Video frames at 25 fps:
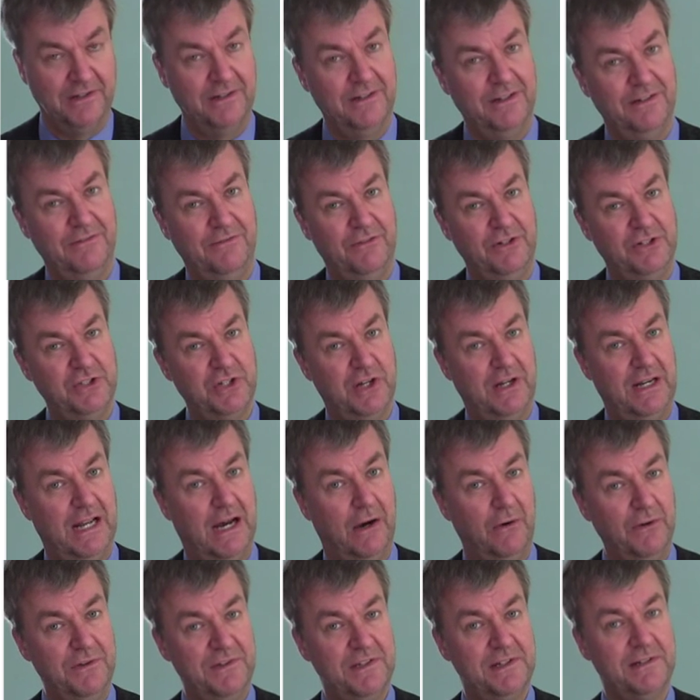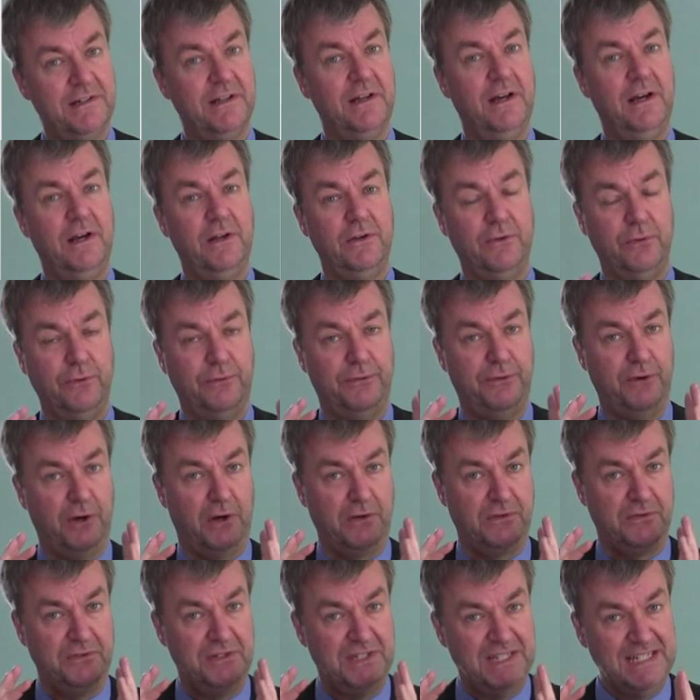which allows it to
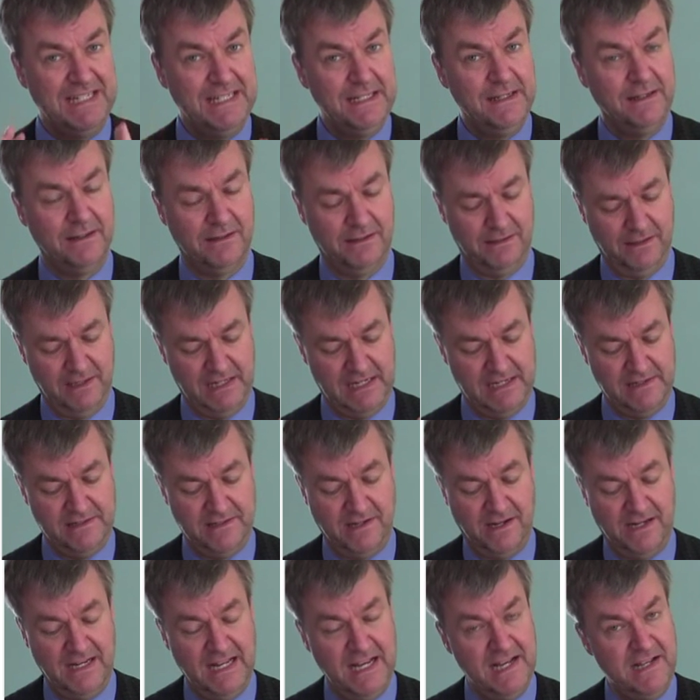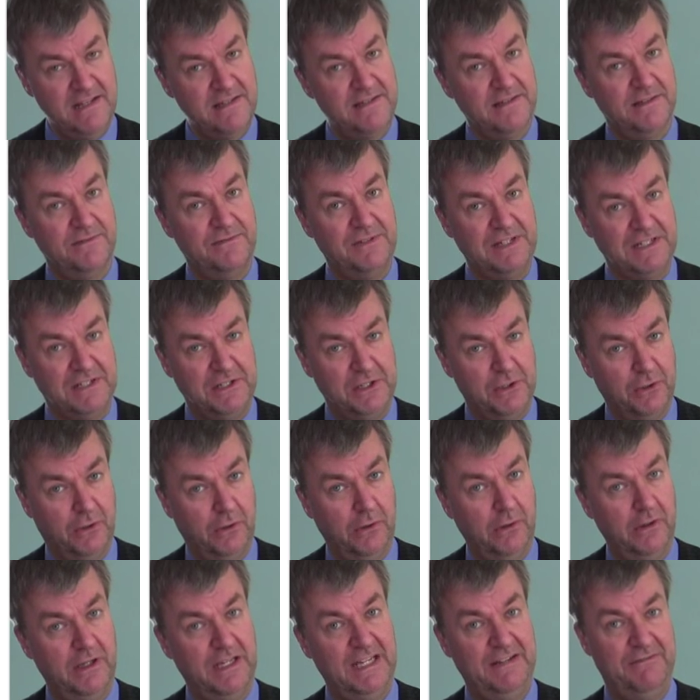first de-interlace the video
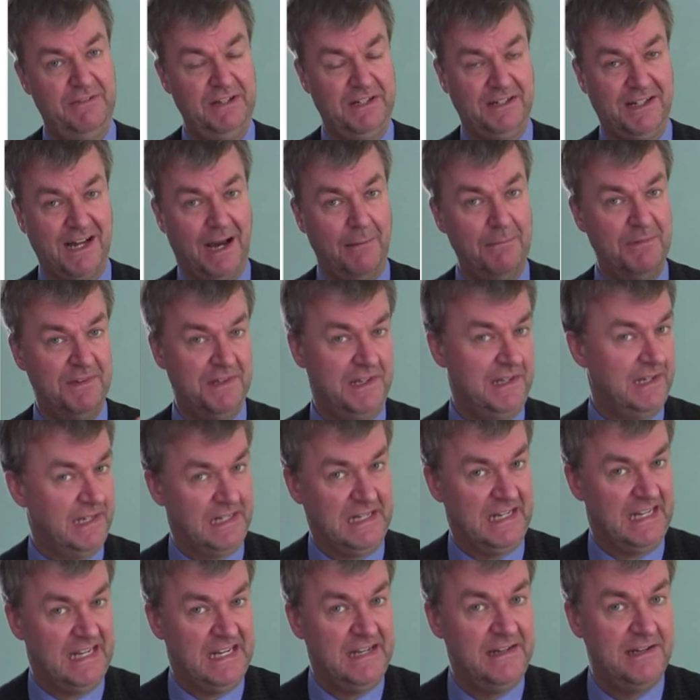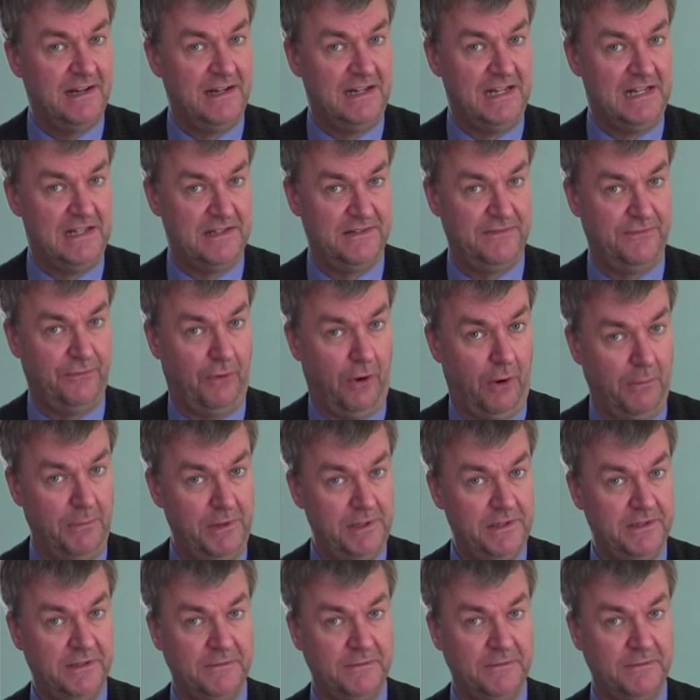if it comes in an interlaced format.